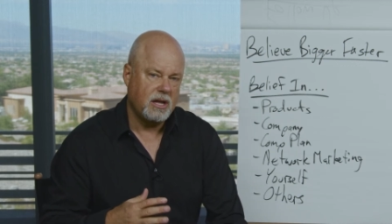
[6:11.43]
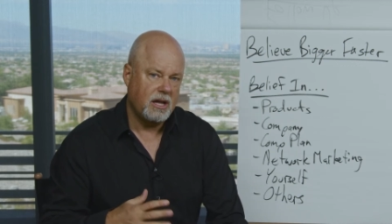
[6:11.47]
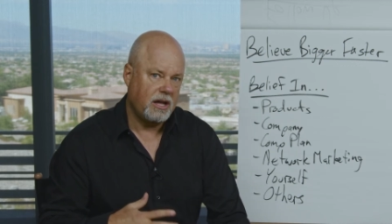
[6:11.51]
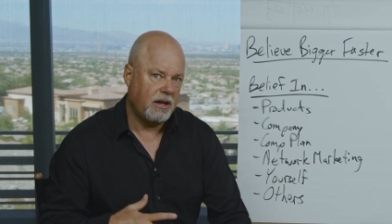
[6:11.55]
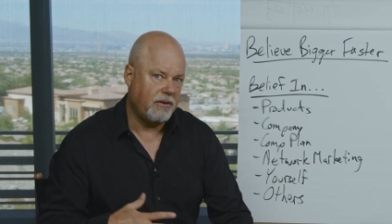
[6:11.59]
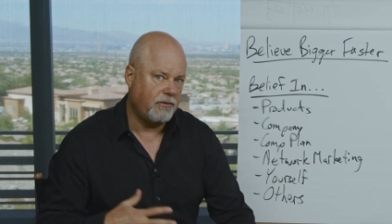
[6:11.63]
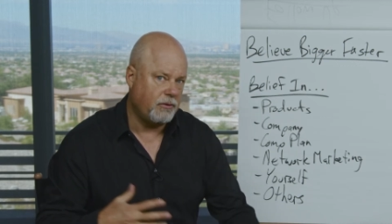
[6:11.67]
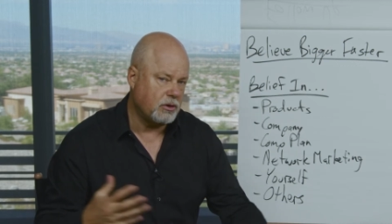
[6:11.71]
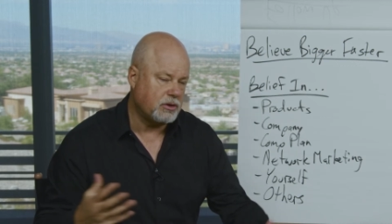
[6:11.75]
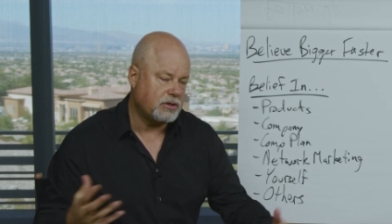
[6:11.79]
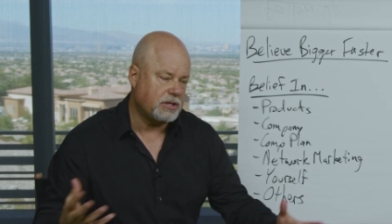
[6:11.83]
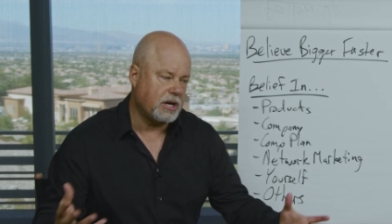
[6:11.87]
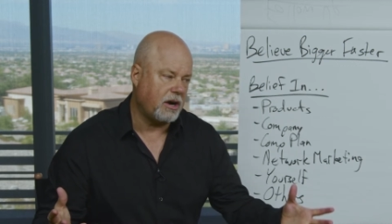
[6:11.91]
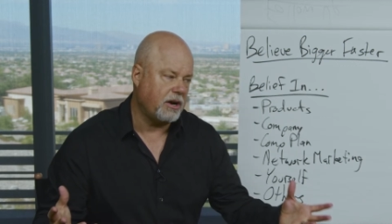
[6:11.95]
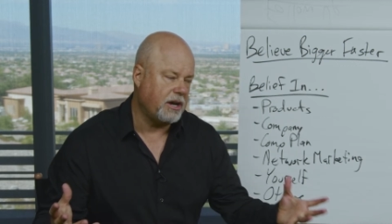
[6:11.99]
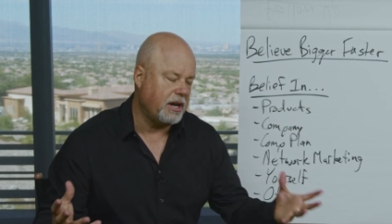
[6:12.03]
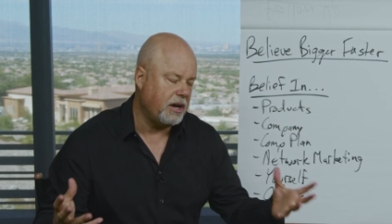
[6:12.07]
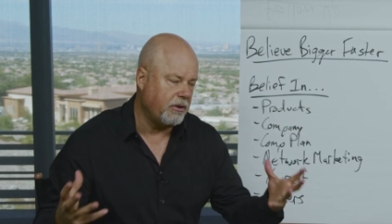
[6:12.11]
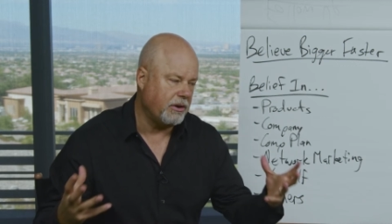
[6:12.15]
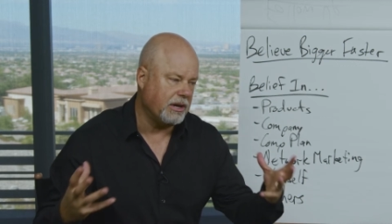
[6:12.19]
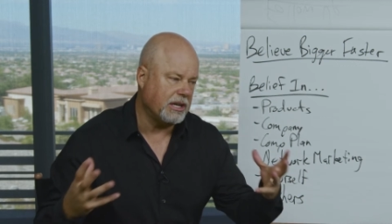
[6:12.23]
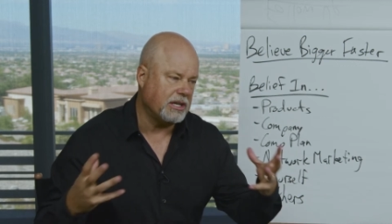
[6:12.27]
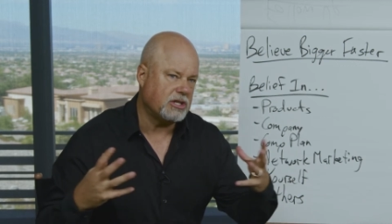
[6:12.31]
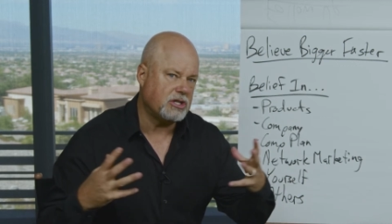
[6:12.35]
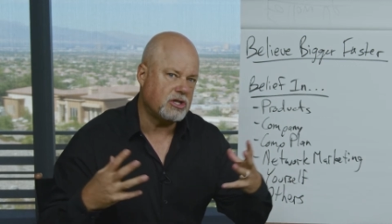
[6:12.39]
if you start
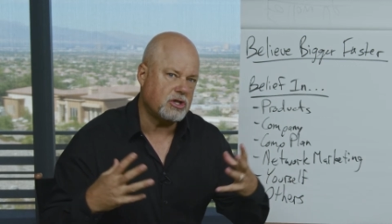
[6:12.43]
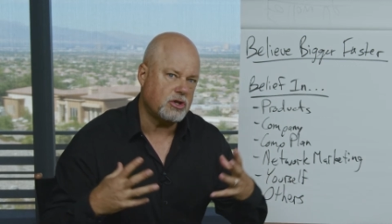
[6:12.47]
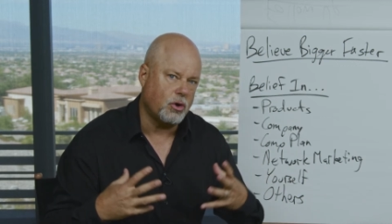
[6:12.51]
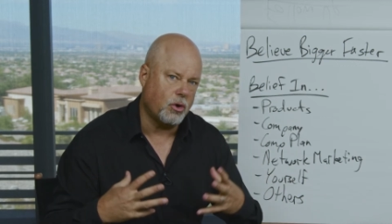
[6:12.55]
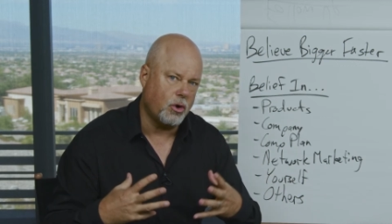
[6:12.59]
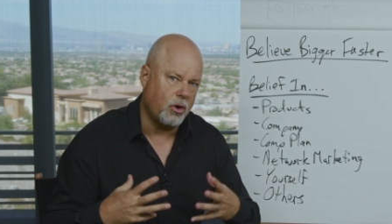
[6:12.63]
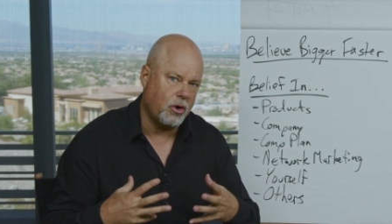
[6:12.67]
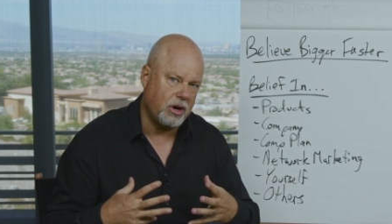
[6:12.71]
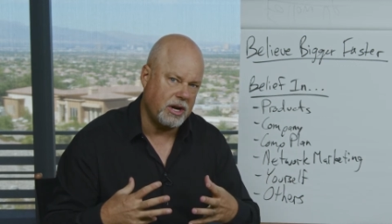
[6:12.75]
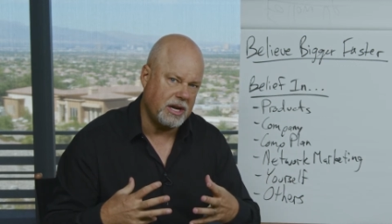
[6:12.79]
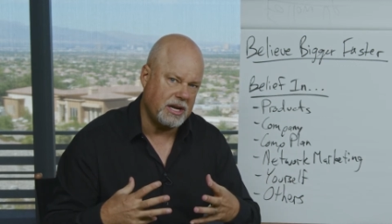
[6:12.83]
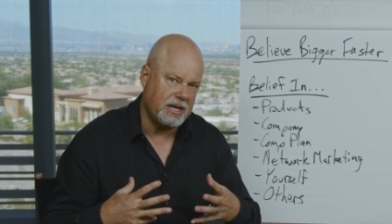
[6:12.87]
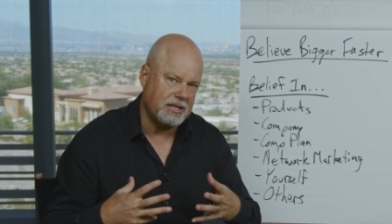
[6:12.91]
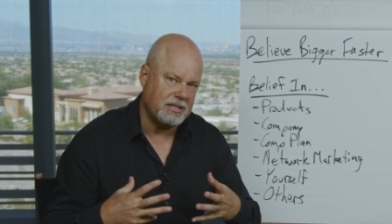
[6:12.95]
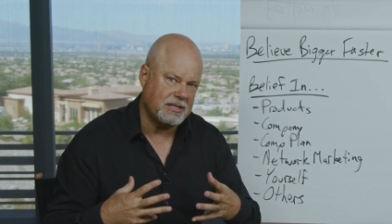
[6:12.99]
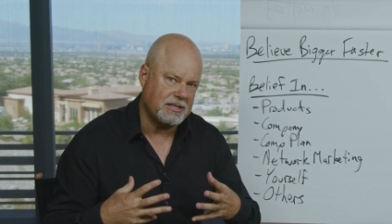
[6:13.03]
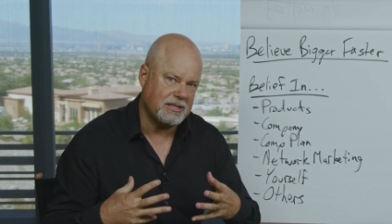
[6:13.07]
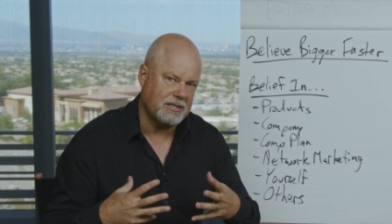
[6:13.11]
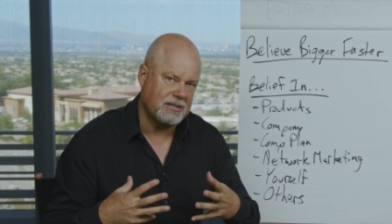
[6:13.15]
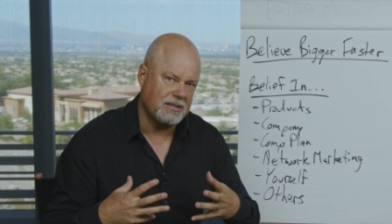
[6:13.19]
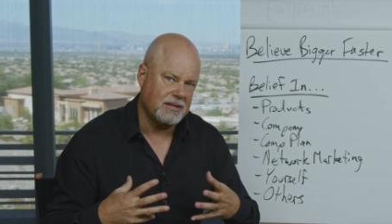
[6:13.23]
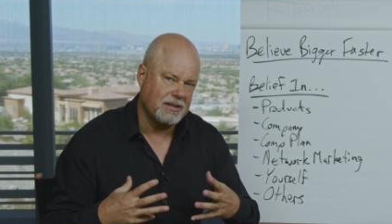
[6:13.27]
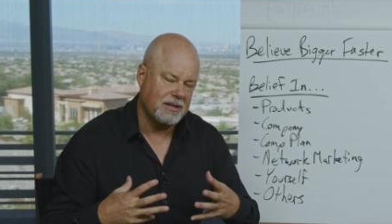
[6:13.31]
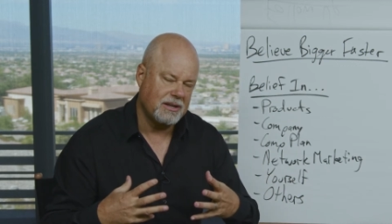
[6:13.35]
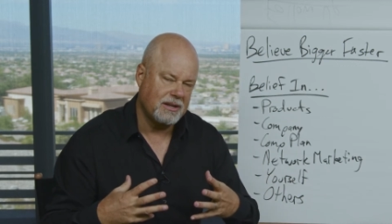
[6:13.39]
hearing
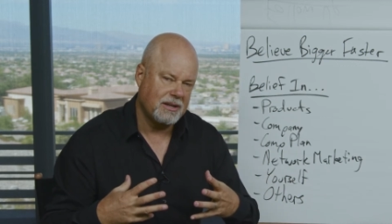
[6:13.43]
stories,